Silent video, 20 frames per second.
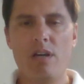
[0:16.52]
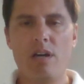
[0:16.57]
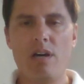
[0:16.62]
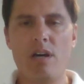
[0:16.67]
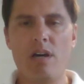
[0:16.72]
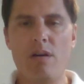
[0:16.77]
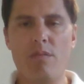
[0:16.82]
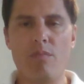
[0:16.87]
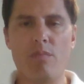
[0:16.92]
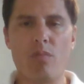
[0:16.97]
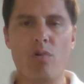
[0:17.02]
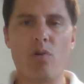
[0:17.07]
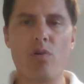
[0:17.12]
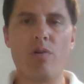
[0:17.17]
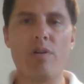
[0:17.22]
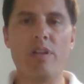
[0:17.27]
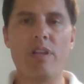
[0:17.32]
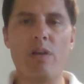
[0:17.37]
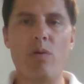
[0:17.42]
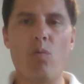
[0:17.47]
I'm
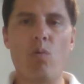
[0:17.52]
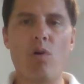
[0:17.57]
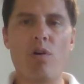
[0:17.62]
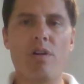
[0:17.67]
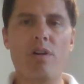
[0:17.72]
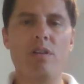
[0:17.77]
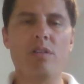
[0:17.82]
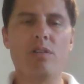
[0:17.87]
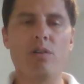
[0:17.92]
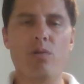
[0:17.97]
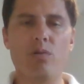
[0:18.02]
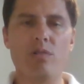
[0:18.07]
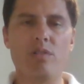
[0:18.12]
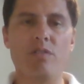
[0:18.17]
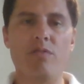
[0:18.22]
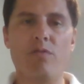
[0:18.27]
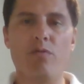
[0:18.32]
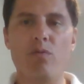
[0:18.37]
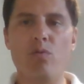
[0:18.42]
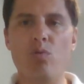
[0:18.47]
currently working
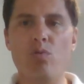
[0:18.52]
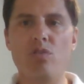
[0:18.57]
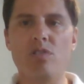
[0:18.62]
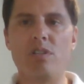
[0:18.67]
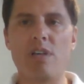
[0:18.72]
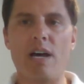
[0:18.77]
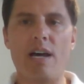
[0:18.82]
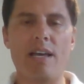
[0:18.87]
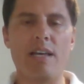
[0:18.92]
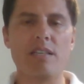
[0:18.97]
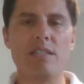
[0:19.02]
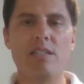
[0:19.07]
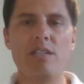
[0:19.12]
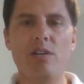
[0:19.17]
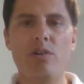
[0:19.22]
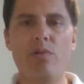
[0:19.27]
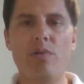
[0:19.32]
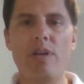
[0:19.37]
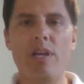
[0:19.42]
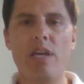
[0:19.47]
towards a food science
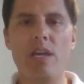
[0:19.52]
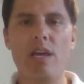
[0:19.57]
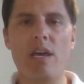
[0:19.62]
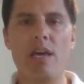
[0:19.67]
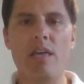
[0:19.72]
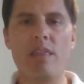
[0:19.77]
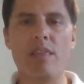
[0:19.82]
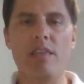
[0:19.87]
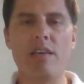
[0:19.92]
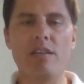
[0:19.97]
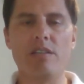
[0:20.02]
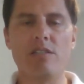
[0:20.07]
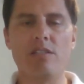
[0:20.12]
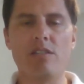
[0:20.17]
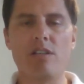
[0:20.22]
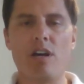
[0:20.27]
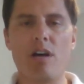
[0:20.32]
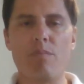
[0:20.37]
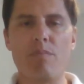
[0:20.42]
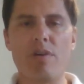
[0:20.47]
degree, and this
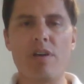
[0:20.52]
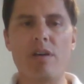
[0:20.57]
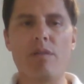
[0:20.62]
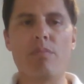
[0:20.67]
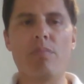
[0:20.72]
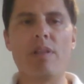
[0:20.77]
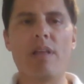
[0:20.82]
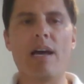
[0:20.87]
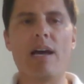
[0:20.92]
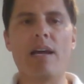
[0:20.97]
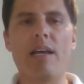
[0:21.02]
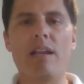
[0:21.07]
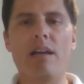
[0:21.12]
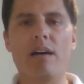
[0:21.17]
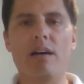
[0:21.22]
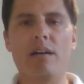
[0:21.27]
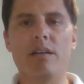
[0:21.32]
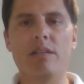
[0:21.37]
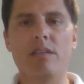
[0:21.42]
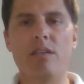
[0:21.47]
topic applied
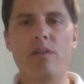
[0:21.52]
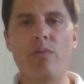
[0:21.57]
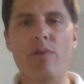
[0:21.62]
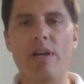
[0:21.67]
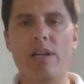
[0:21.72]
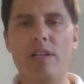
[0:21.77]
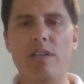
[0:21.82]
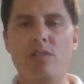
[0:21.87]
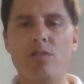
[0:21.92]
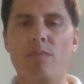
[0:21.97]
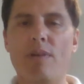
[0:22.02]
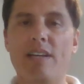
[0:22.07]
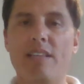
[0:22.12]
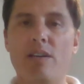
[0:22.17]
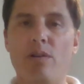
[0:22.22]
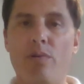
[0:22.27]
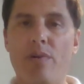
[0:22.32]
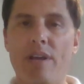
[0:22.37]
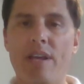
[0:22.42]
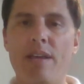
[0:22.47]
directly to my
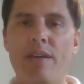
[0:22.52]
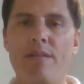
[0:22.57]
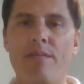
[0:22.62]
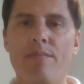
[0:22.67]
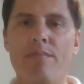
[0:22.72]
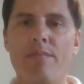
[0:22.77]
degree.